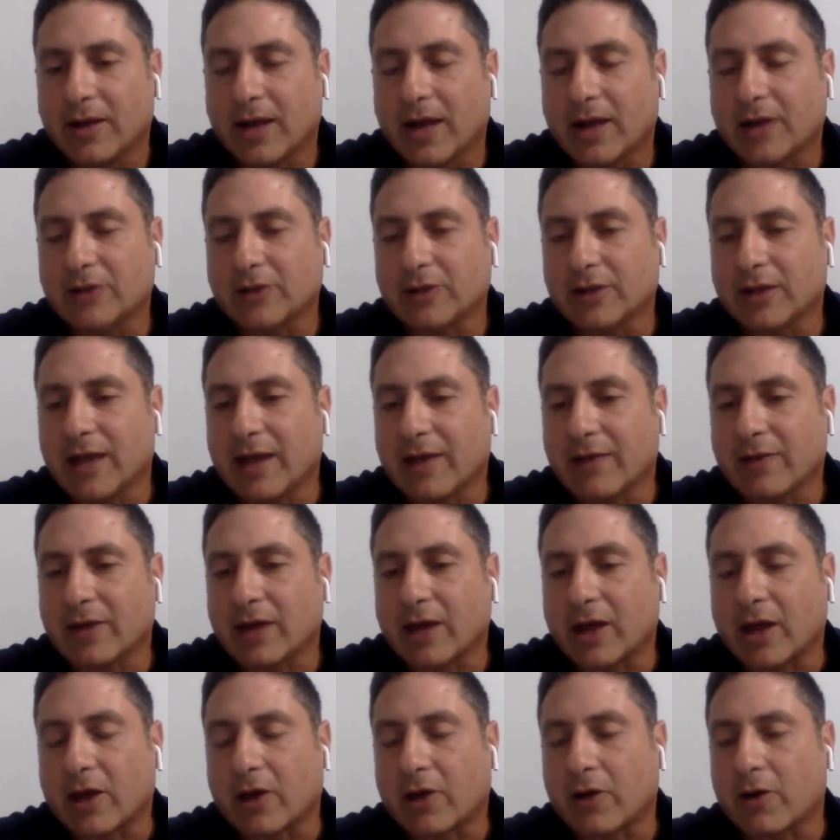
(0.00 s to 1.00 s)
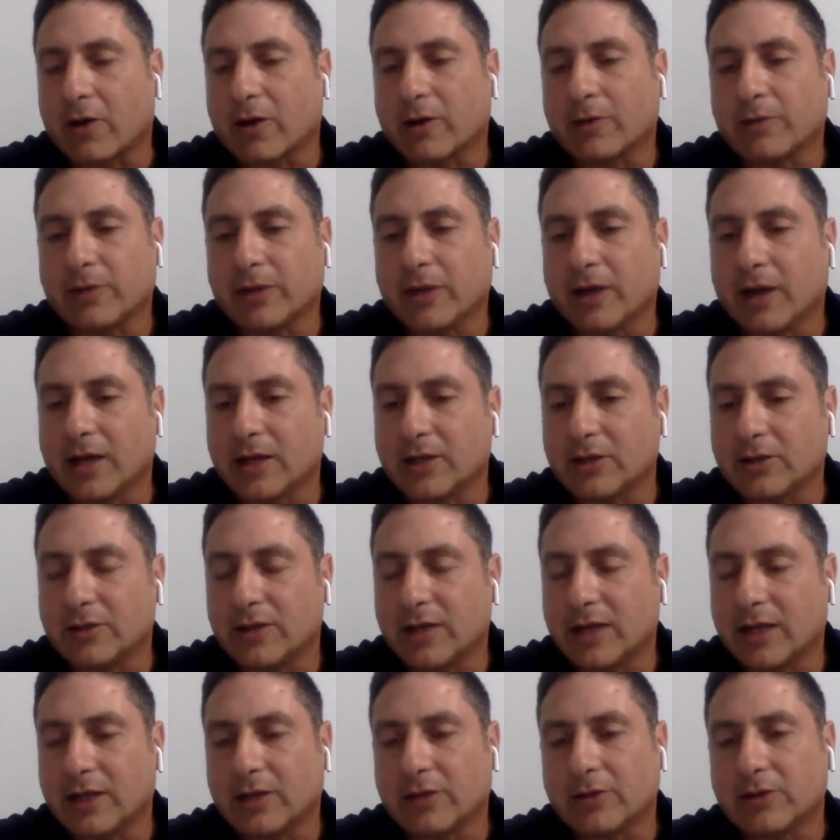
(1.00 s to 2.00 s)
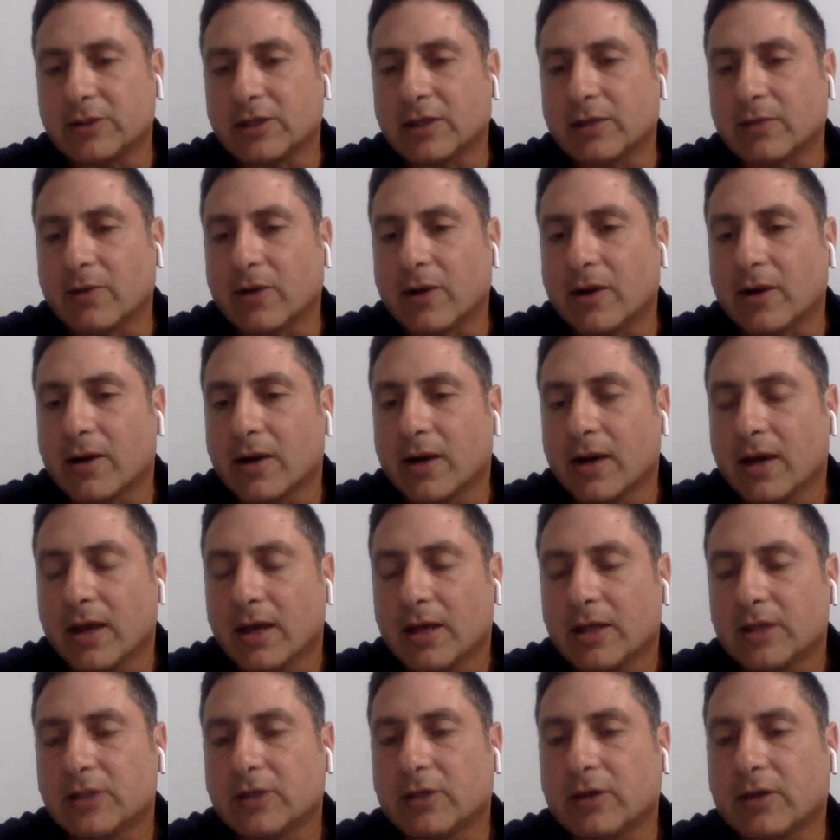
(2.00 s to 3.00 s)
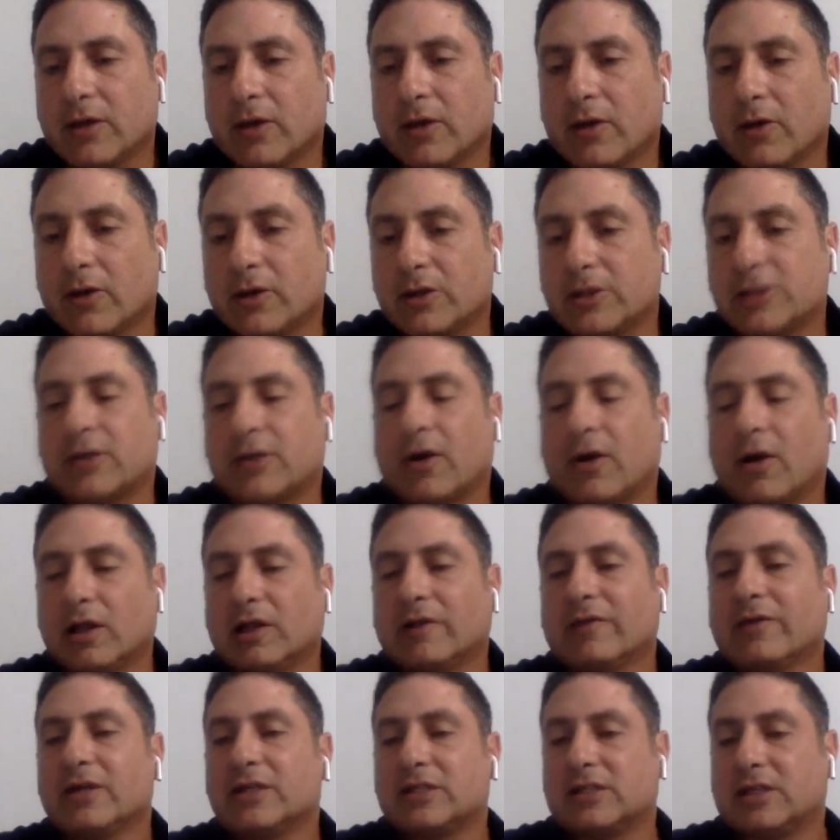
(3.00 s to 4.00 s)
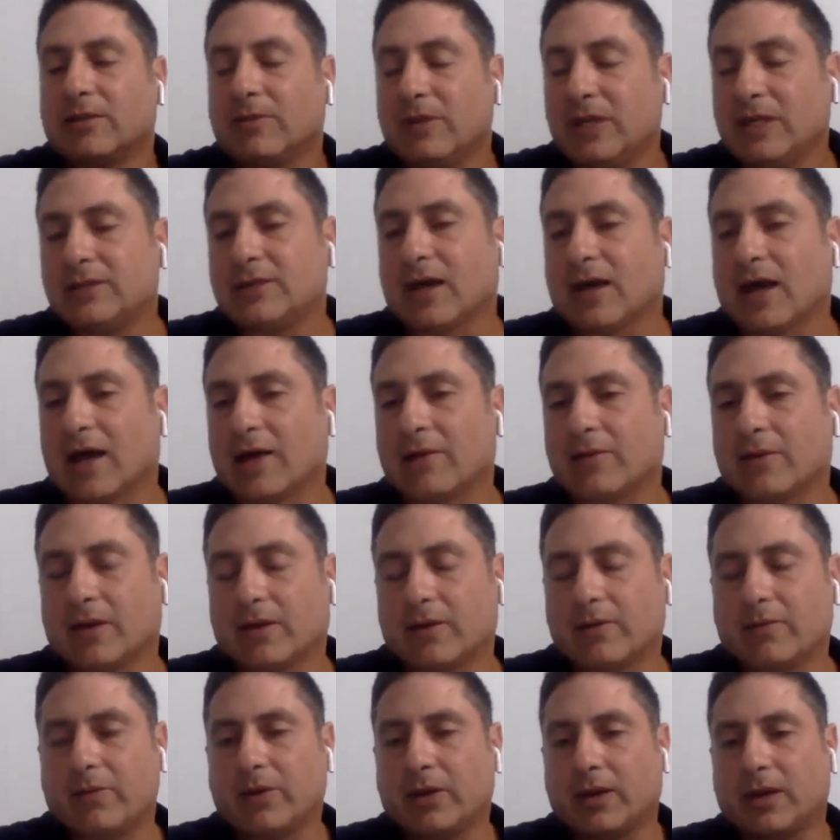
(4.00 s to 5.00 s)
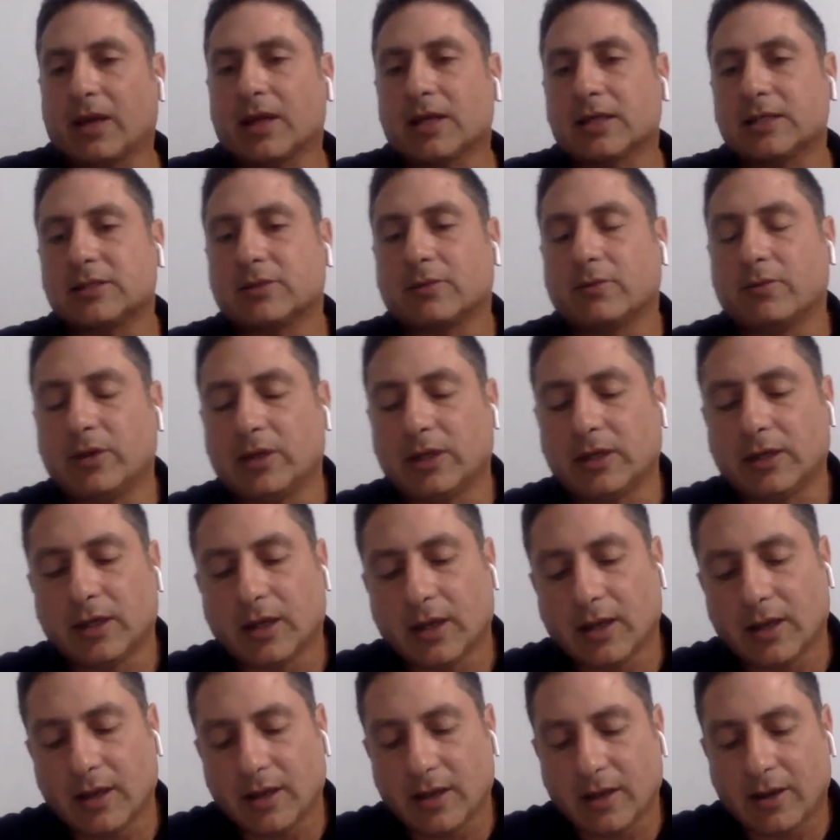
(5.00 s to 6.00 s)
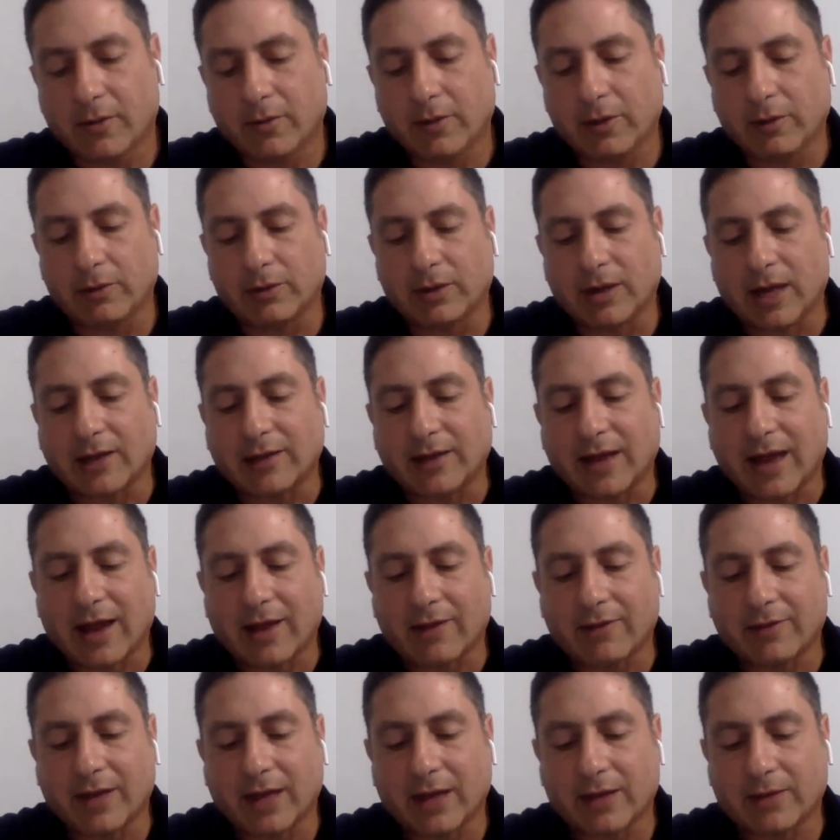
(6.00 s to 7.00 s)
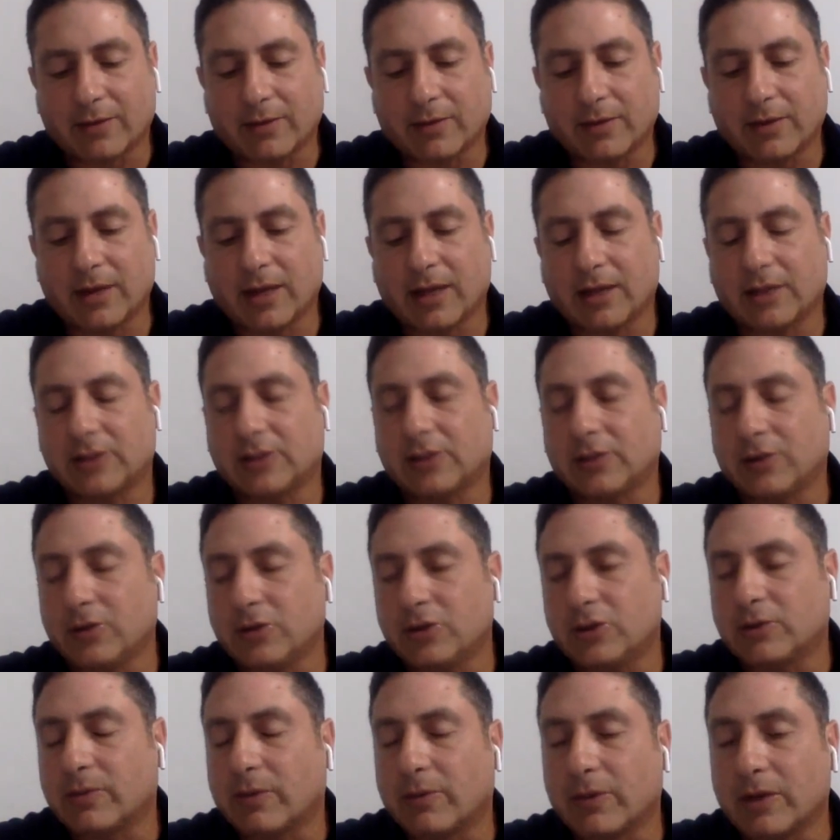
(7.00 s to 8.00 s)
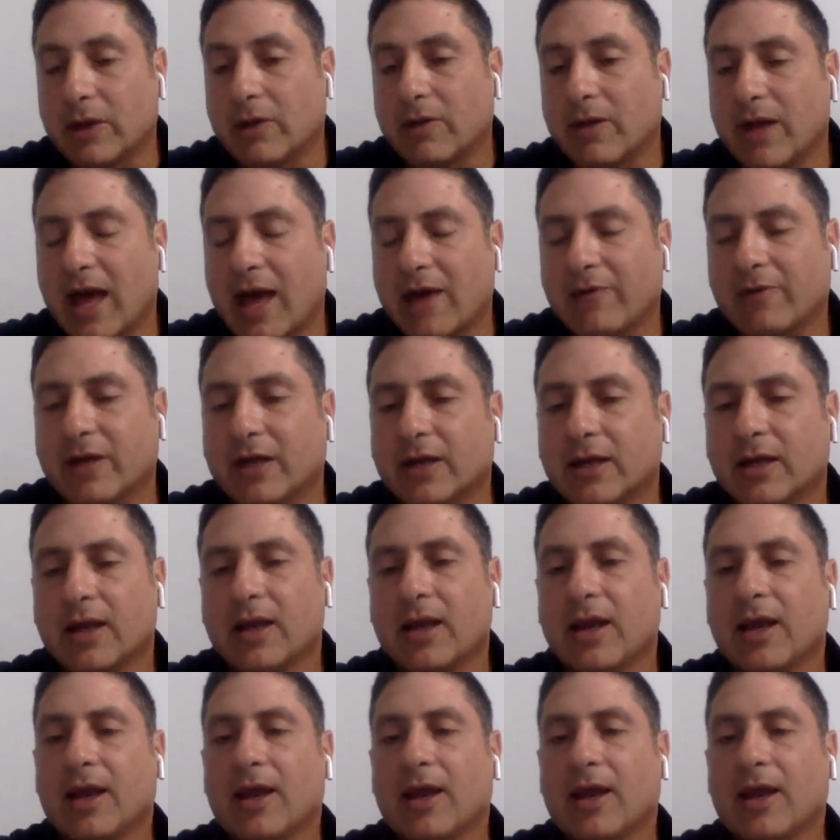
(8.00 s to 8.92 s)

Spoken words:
actually having a current behind you taking you somewhere. So it hurts all of us in the meantime because we would like to have that solution, but we don't have it.